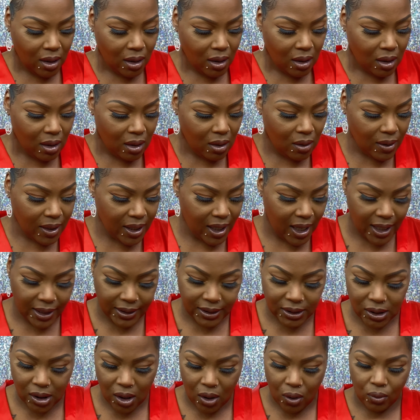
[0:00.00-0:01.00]
Okay,
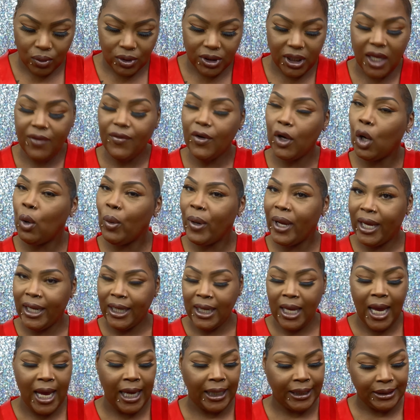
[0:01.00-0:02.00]
so Diva Queen,
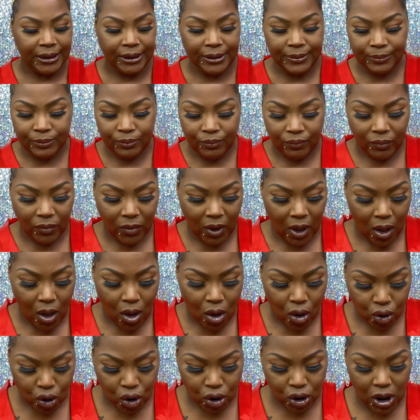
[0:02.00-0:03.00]
honey.
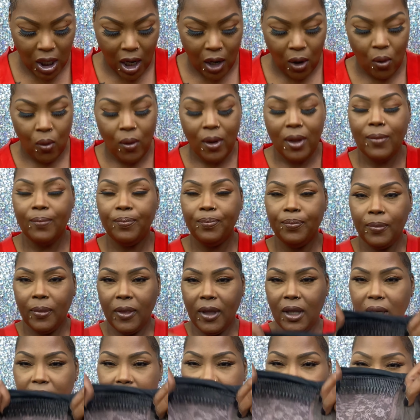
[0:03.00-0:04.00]
So,
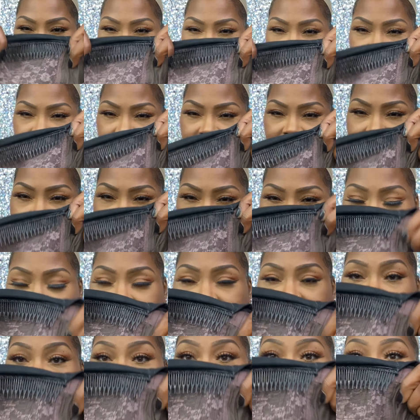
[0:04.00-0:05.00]
in the inside, this is
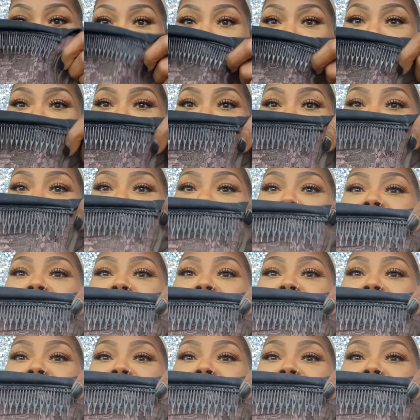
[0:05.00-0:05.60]
how it's constructed.